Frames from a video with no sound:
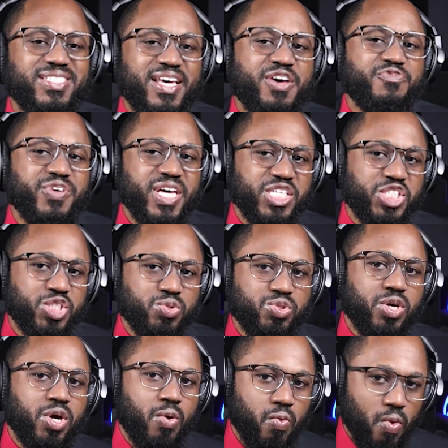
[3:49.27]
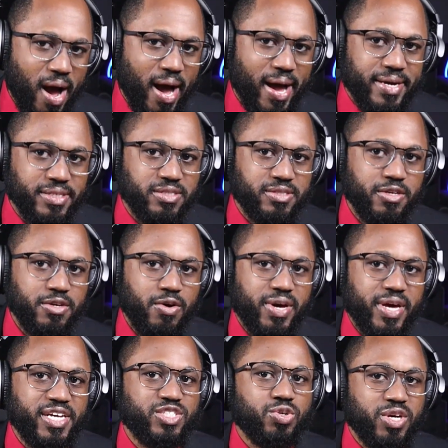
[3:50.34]
if issues arise.
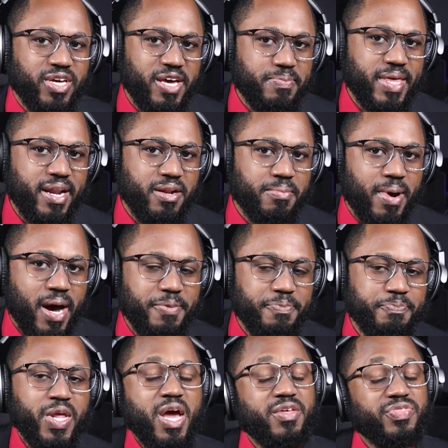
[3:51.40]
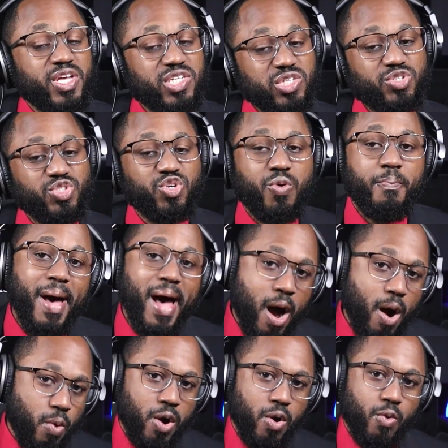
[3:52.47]
Okay, so keep that in mind. There's also malware